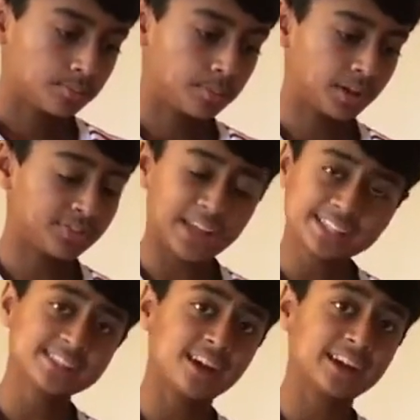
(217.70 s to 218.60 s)
But
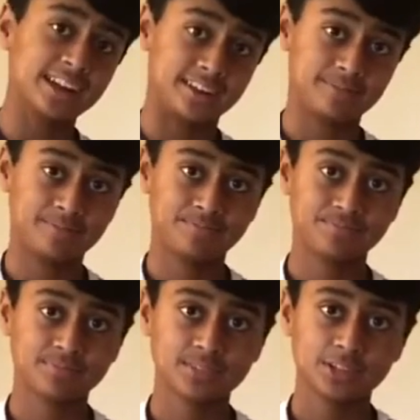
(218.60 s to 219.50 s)
that's not it.
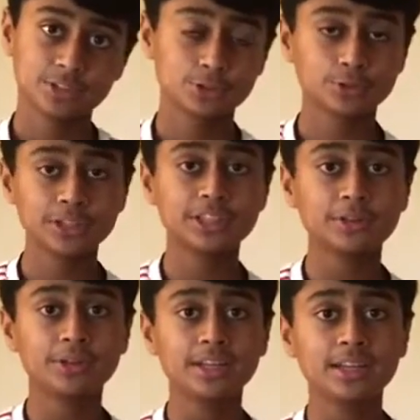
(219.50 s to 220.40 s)
String
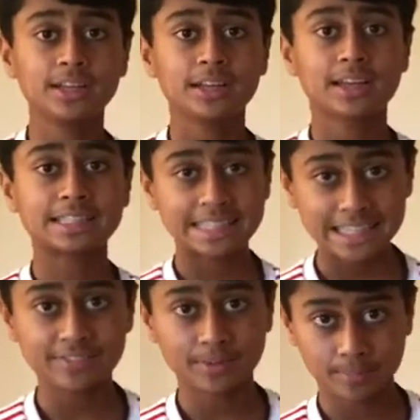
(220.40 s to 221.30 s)
theory gets
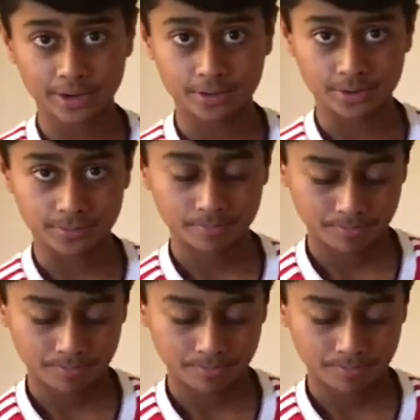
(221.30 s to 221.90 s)
even better.